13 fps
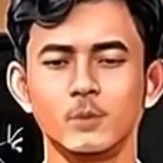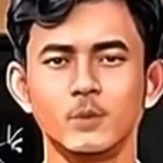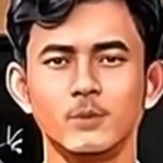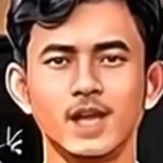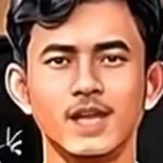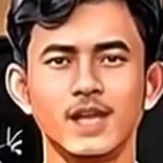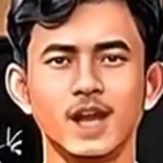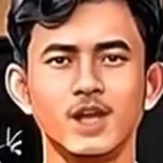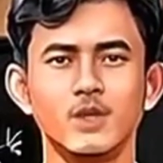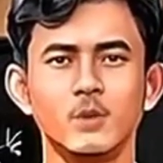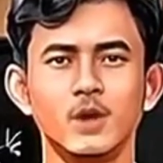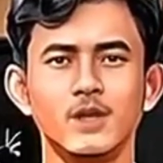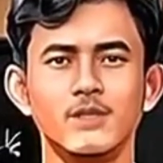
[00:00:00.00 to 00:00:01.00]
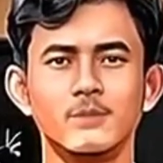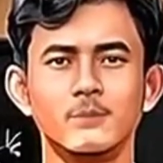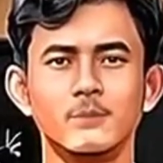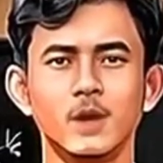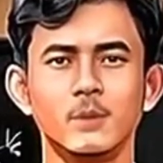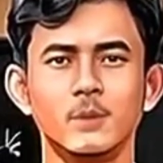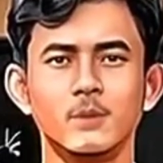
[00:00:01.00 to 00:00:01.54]
4.
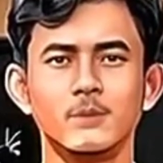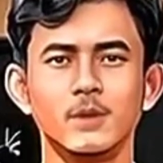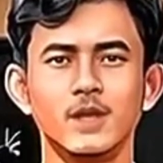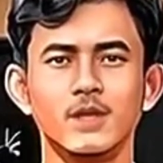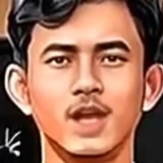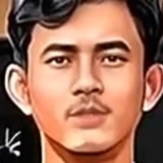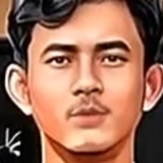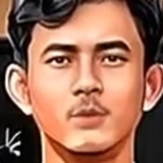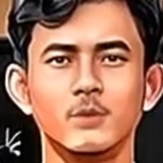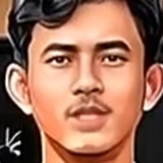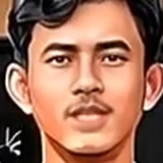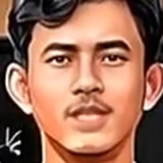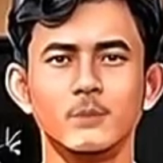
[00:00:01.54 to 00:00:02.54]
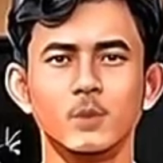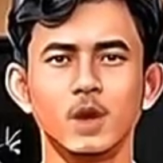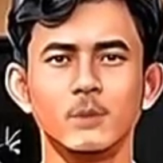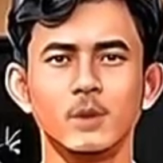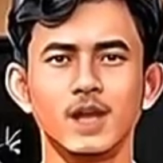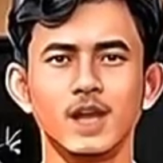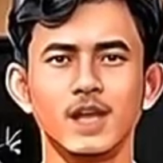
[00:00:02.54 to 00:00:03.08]
Testing and training,
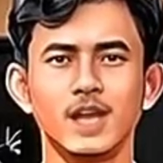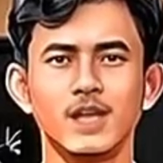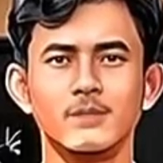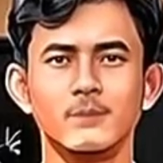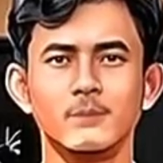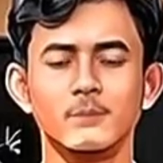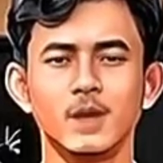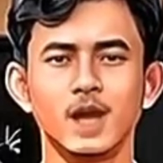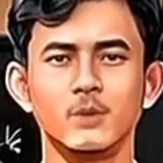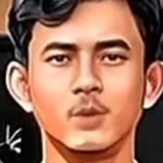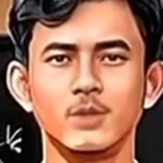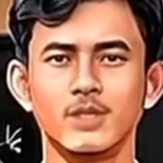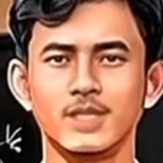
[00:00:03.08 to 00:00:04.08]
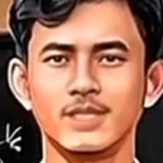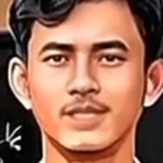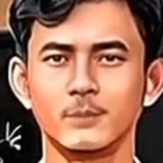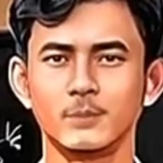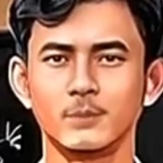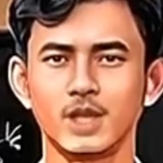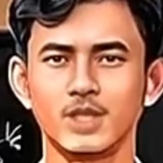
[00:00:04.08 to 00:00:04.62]
regularly test plans
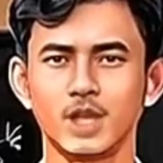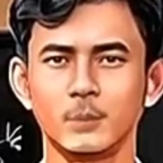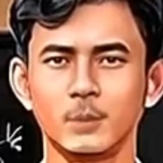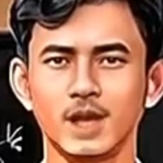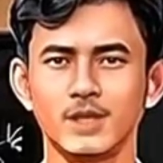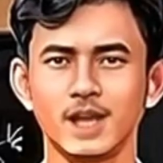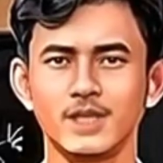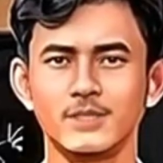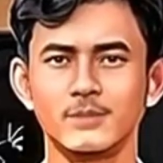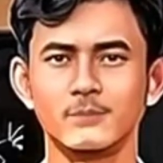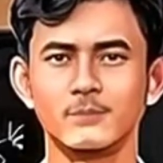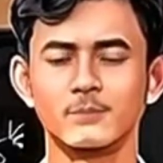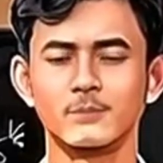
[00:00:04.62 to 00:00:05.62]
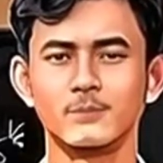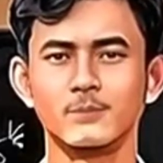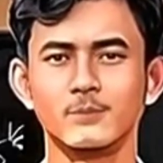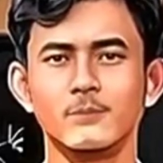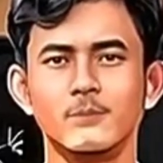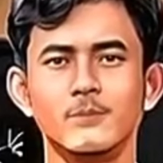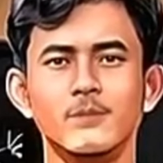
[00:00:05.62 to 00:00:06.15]
and train personnel to
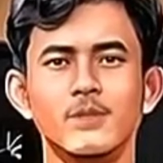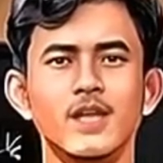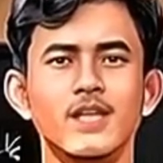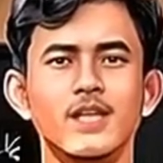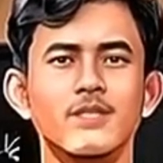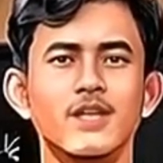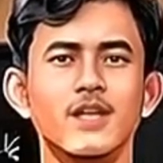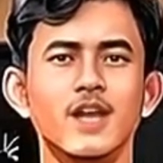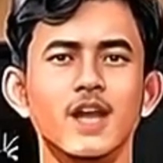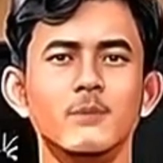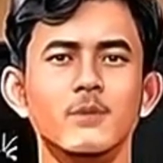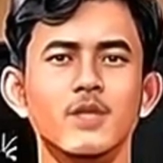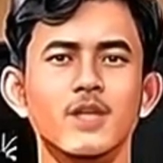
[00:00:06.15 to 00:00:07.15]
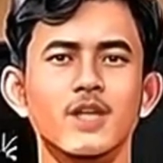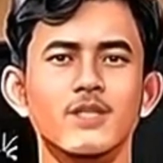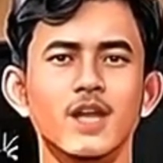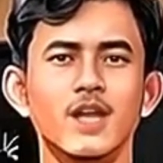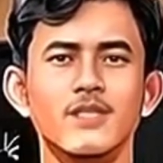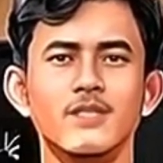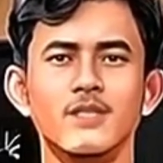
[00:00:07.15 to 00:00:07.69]
ensure readiness.
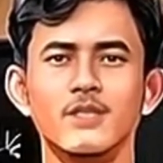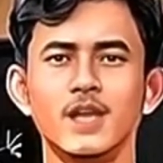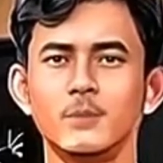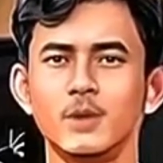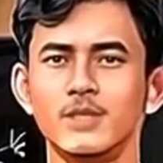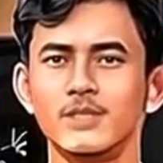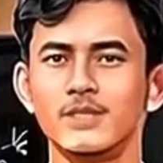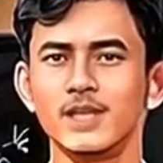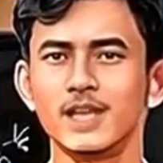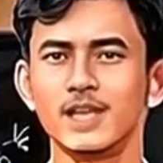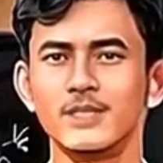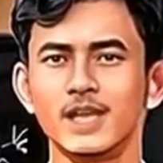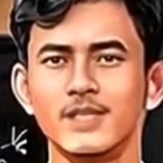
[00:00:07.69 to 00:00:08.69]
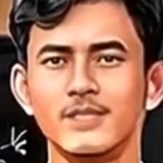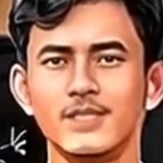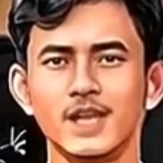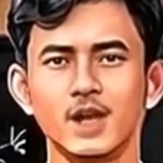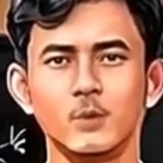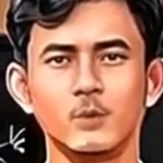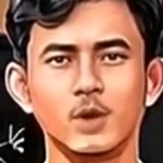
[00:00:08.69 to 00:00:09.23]
5.
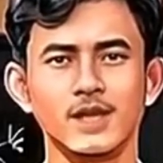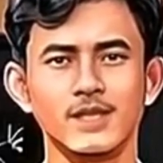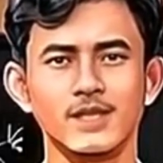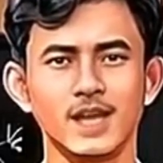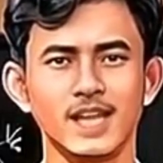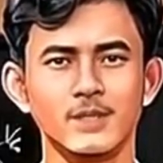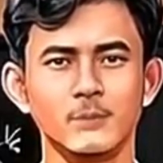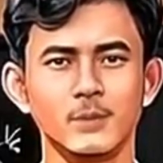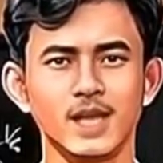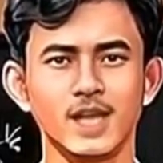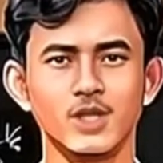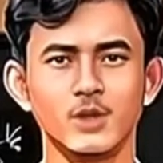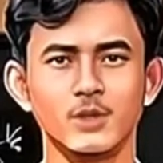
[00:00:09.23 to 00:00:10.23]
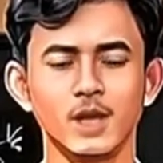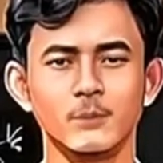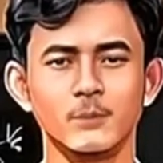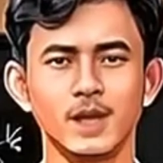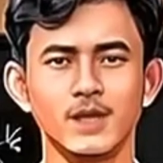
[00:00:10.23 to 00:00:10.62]
Continuous improvement.